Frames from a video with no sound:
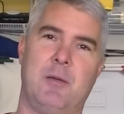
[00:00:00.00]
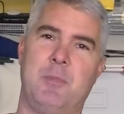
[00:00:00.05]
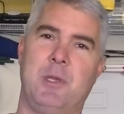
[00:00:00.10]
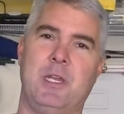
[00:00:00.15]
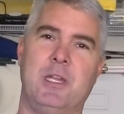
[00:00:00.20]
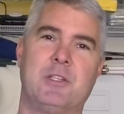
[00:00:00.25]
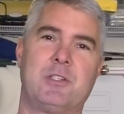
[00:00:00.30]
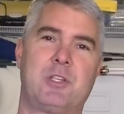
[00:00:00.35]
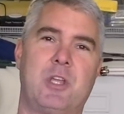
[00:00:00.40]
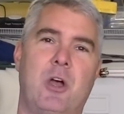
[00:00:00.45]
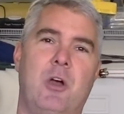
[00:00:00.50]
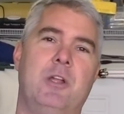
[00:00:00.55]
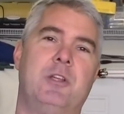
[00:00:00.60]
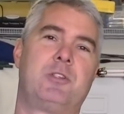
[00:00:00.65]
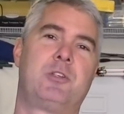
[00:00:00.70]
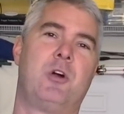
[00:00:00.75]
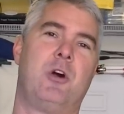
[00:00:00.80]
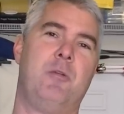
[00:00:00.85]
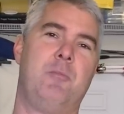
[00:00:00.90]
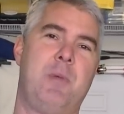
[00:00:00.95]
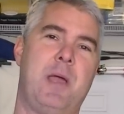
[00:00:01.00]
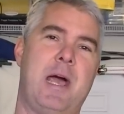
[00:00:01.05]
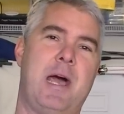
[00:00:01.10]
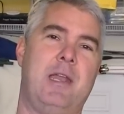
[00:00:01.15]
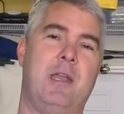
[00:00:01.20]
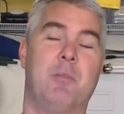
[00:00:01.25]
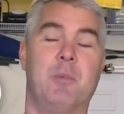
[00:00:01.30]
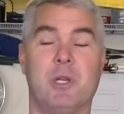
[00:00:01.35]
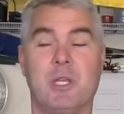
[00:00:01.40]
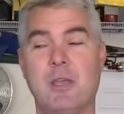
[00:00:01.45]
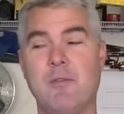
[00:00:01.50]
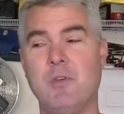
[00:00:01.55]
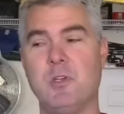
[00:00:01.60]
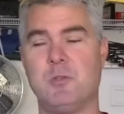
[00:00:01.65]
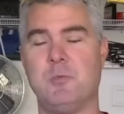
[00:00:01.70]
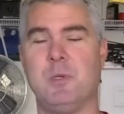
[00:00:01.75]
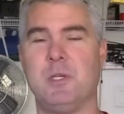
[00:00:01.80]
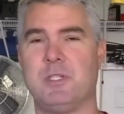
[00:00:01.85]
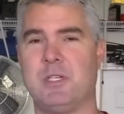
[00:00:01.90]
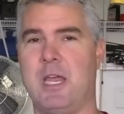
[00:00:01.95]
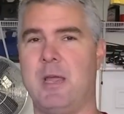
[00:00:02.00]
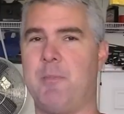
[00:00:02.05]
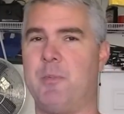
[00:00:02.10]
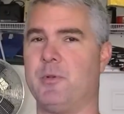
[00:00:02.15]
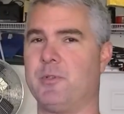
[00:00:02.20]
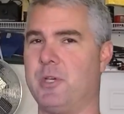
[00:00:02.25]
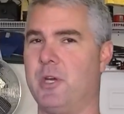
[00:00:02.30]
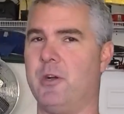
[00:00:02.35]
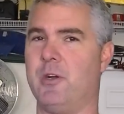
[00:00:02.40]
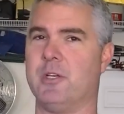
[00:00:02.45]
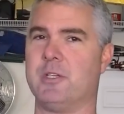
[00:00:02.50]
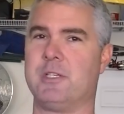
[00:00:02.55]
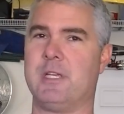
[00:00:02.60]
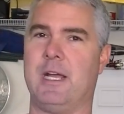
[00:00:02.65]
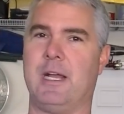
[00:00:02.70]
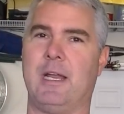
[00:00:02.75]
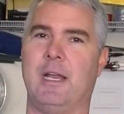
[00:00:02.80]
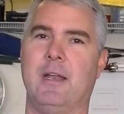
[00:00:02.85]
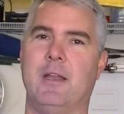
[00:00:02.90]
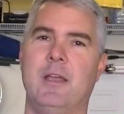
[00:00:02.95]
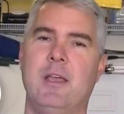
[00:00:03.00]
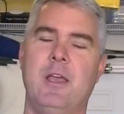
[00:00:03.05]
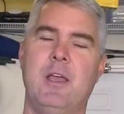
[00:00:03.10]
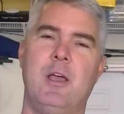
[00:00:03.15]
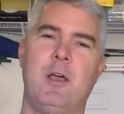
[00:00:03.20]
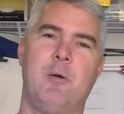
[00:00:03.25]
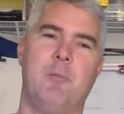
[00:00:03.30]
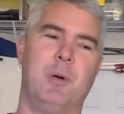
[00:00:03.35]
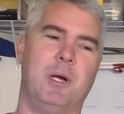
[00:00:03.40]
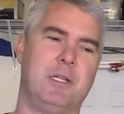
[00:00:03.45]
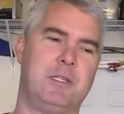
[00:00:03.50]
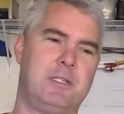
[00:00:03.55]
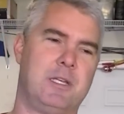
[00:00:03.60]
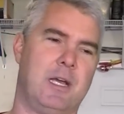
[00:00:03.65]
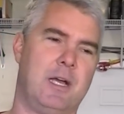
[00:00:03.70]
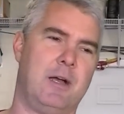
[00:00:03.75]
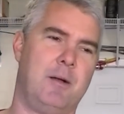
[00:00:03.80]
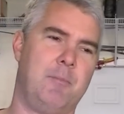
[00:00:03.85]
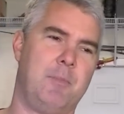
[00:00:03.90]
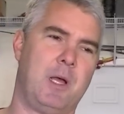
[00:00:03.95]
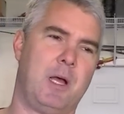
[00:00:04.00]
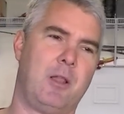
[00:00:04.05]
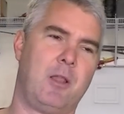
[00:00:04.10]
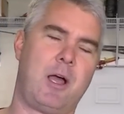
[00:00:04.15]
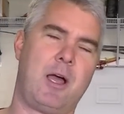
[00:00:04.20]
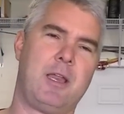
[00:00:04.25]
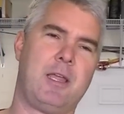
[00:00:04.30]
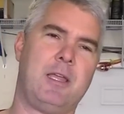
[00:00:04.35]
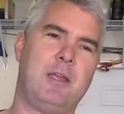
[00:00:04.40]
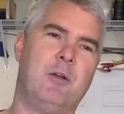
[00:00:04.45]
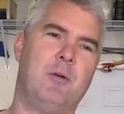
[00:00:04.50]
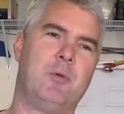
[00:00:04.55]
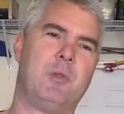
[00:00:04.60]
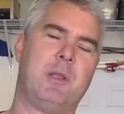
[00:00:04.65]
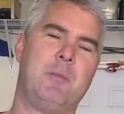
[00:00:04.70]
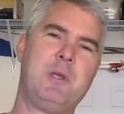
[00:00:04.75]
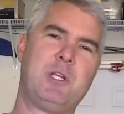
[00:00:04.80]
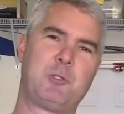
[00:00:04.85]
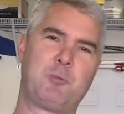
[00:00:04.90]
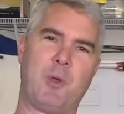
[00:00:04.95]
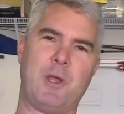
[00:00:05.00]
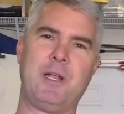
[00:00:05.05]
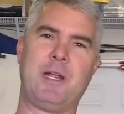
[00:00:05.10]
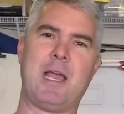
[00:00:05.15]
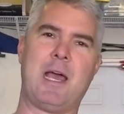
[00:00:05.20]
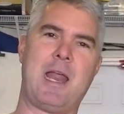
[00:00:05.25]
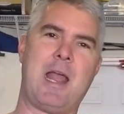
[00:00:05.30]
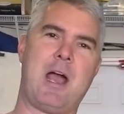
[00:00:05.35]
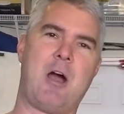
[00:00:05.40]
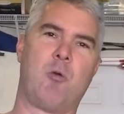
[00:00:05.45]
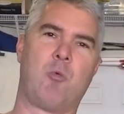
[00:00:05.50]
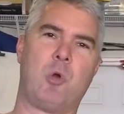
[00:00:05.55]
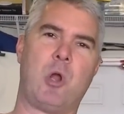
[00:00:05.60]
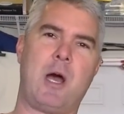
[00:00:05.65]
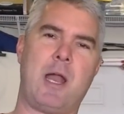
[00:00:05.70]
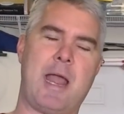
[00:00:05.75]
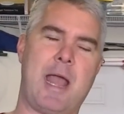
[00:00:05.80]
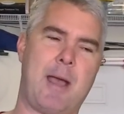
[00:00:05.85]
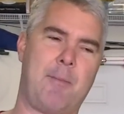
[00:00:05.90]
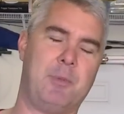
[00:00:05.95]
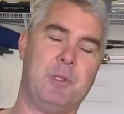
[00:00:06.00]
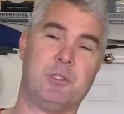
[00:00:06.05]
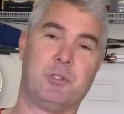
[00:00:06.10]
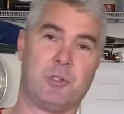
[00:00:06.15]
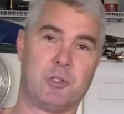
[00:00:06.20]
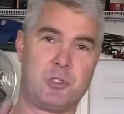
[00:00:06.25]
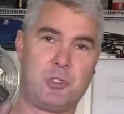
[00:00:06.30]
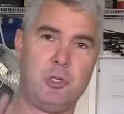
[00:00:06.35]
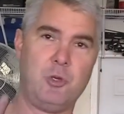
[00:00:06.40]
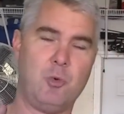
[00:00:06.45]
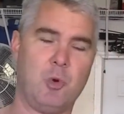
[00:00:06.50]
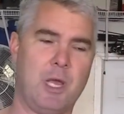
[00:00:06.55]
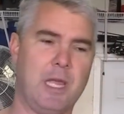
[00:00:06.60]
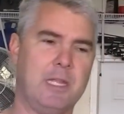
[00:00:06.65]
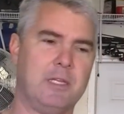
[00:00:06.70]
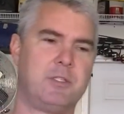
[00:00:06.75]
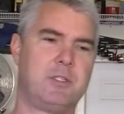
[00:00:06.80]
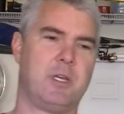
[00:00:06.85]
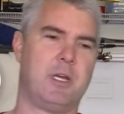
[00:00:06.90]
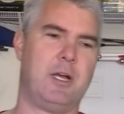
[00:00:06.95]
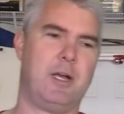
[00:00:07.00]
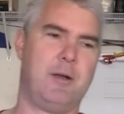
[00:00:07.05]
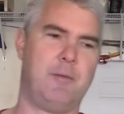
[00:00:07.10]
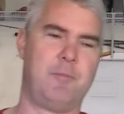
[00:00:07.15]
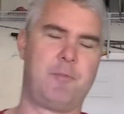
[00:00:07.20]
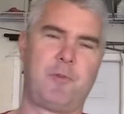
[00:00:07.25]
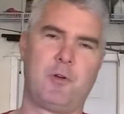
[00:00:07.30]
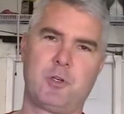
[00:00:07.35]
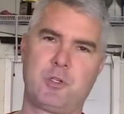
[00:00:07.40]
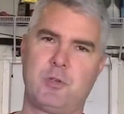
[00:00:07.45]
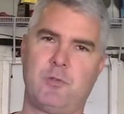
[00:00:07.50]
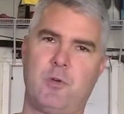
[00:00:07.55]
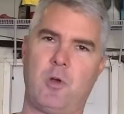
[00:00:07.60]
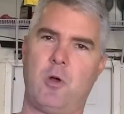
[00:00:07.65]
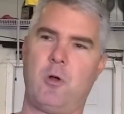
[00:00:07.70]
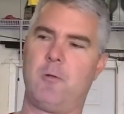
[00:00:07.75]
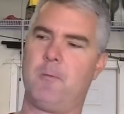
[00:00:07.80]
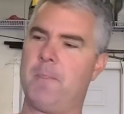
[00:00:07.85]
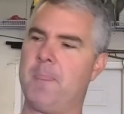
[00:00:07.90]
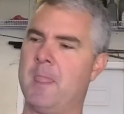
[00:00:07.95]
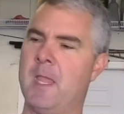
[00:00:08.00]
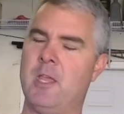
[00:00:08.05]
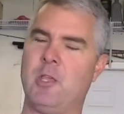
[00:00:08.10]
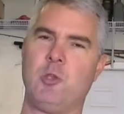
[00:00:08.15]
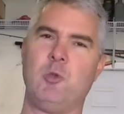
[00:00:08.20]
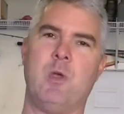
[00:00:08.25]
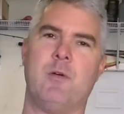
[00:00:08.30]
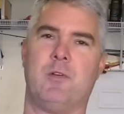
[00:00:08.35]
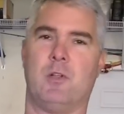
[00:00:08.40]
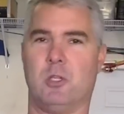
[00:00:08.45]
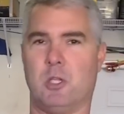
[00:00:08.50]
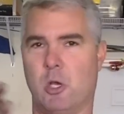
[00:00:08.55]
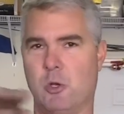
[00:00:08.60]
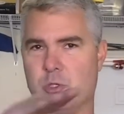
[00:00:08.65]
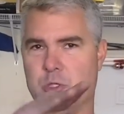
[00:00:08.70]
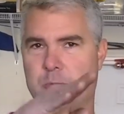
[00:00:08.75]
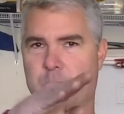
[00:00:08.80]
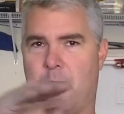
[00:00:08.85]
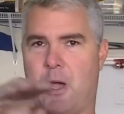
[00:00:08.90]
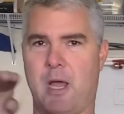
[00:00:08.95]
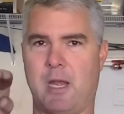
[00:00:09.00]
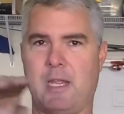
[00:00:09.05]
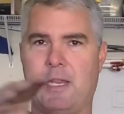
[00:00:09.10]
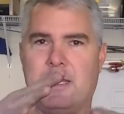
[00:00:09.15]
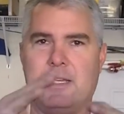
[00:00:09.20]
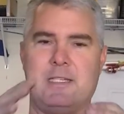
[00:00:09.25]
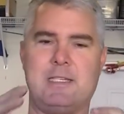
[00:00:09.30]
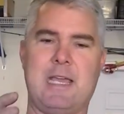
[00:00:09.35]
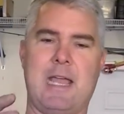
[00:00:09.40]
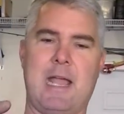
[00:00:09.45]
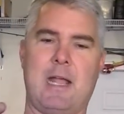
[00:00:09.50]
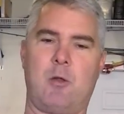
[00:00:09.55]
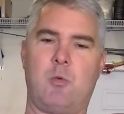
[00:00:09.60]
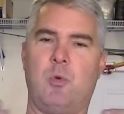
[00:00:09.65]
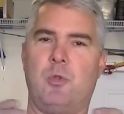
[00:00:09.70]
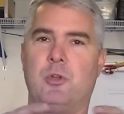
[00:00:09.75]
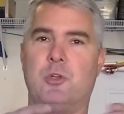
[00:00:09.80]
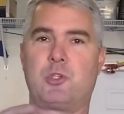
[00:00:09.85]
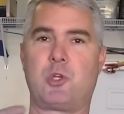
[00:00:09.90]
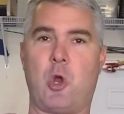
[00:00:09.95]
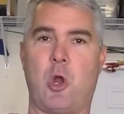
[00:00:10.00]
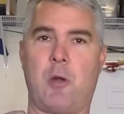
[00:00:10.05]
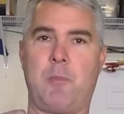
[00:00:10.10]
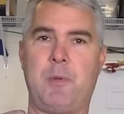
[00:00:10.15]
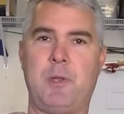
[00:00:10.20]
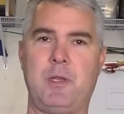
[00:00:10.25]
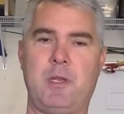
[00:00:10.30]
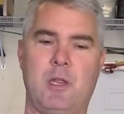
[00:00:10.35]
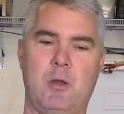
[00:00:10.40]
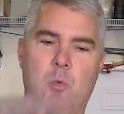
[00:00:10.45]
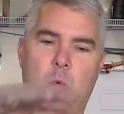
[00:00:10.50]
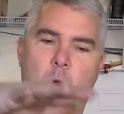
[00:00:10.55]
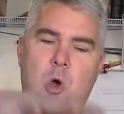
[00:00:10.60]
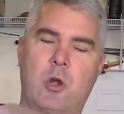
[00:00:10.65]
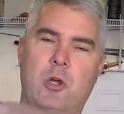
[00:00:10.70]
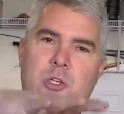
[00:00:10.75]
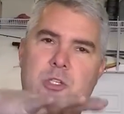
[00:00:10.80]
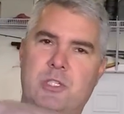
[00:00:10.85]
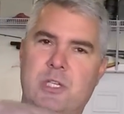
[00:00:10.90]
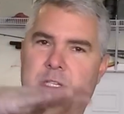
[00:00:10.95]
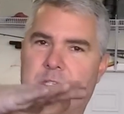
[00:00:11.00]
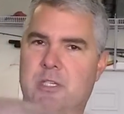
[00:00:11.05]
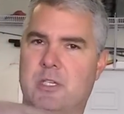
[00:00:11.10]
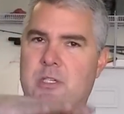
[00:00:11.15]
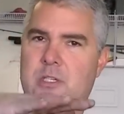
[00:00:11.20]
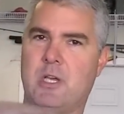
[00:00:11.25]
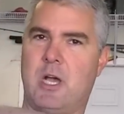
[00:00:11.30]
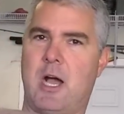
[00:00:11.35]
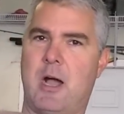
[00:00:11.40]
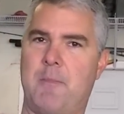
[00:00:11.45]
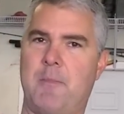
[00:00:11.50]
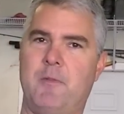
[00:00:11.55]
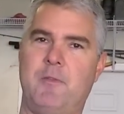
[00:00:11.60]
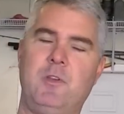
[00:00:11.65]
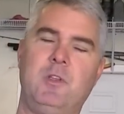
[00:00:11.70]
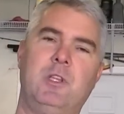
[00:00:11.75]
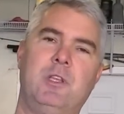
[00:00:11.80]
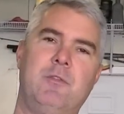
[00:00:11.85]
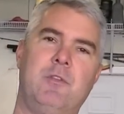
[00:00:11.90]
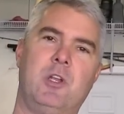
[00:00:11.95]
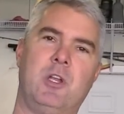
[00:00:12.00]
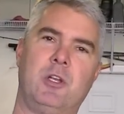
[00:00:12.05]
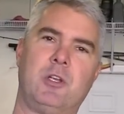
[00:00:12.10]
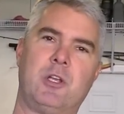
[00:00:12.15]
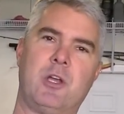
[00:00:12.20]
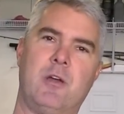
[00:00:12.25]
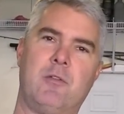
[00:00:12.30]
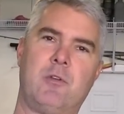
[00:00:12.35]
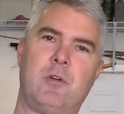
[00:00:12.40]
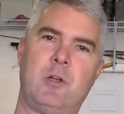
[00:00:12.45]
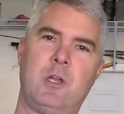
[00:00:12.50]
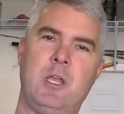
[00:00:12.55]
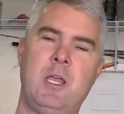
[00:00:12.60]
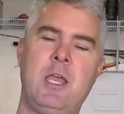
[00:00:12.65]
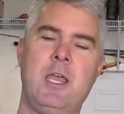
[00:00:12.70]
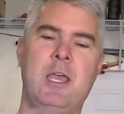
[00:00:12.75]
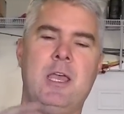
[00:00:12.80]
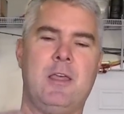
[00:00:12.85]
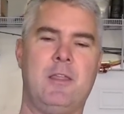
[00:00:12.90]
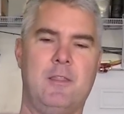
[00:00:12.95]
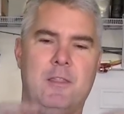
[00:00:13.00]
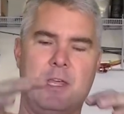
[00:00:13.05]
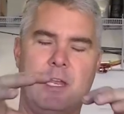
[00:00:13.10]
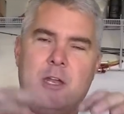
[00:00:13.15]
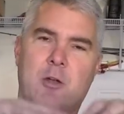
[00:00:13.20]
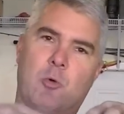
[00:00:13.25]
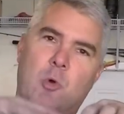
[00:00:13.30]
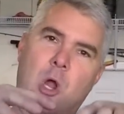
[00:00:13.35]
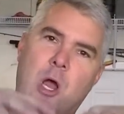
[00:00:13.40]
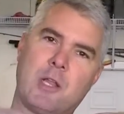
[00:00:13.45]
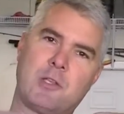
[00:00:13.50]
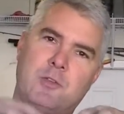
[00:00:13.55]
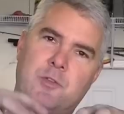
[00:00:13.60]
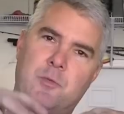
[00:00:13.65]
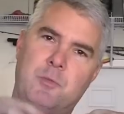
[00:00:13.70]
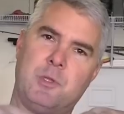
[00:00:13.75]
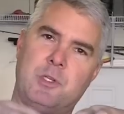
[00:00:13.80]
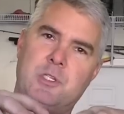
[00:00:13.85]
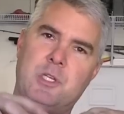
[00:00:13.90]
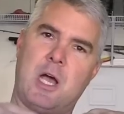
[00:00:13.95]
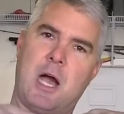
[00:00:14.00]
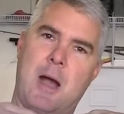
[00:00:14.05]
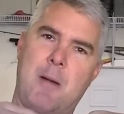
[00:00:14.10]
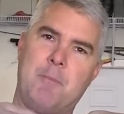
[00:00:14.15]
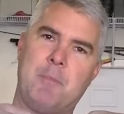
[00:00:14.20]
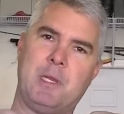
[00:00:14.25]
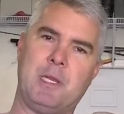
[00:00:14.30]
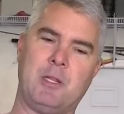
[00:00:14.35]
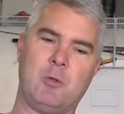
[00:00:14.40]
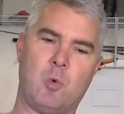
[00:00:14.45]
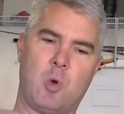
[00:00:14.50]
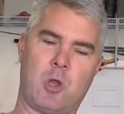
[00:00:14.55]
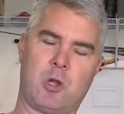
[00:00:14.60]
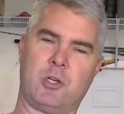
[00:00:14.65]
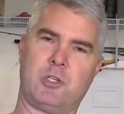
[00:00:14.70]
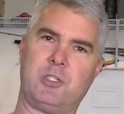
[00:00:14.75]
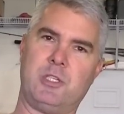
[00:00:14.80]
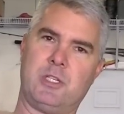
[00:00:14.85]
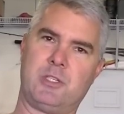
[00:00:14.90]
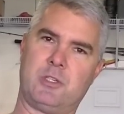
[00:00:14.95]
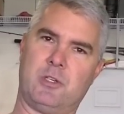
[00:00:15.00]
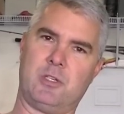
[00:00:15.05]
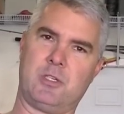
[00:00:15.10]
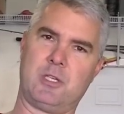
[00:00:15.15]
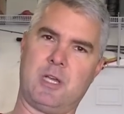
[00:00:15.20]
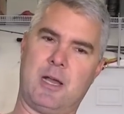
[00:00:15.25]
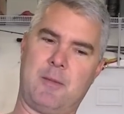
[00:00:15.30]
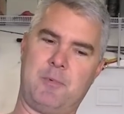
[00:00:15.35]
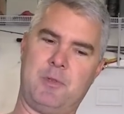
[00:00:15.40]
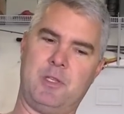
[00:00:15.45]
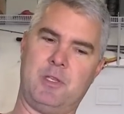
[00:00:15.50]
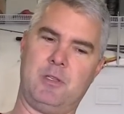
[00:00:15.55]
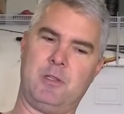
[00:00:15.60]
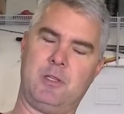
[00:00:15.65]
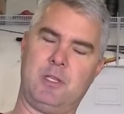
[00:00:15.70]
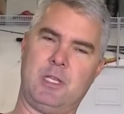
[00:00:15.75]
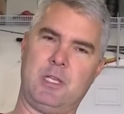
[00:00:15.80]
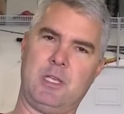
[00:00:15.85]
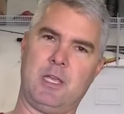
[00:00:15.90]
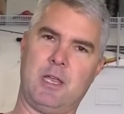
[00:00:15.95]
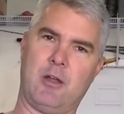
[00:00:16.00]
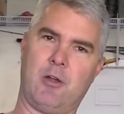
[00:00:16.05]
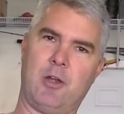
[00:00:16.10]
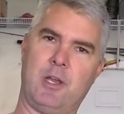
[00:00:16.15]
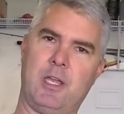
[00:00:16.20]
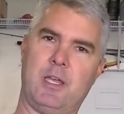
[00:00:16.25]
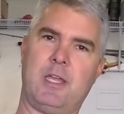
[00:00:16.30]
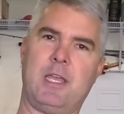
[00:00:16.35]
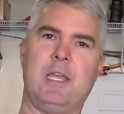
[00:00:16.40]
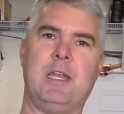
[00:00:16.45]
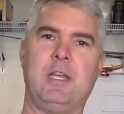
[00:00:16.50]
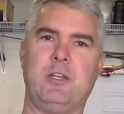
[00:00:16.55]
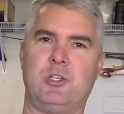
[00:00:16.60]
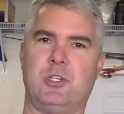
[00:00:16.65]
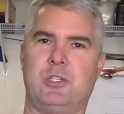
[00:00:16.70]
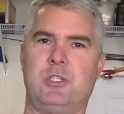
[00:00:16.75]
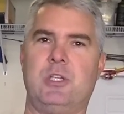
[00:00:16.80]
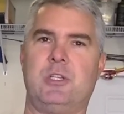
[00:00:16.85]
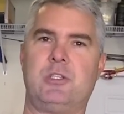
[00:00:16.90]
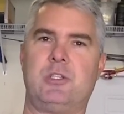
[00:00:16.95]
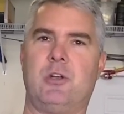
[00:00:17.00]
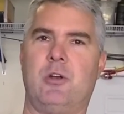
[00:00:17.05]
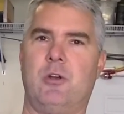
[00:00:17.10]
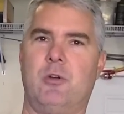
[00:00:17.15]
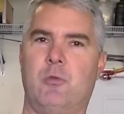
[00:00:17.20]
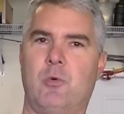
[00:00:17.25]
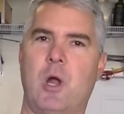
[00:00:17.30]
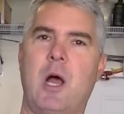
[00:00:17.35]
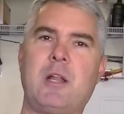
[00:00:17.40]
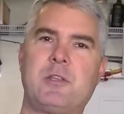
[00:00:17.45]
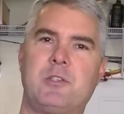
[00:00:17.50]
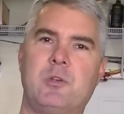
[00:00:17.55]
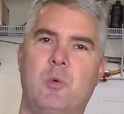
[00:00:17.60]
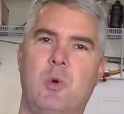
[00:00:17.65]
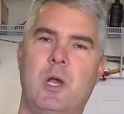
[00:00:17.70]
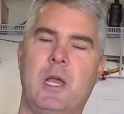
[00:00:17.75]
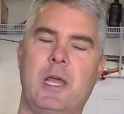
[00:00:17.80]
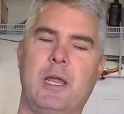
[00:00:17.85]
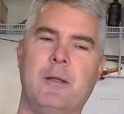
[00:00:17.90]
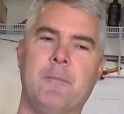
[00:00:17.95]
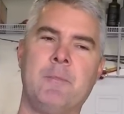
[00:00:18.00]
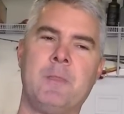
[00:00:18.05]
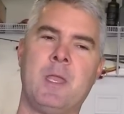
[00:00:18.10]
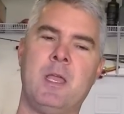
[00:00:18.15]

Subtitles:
I mean, it's gone bad. I'm going to give you some examples here in a second, but you know, let me explain kind of how rot happens. There's 2 ways. First of all, you have a low spot in the deck where there's carpet and water sits in top if you leave it uncovered. Then it rots from the top, meaning water sits on top of the area and it just sits there and rots away.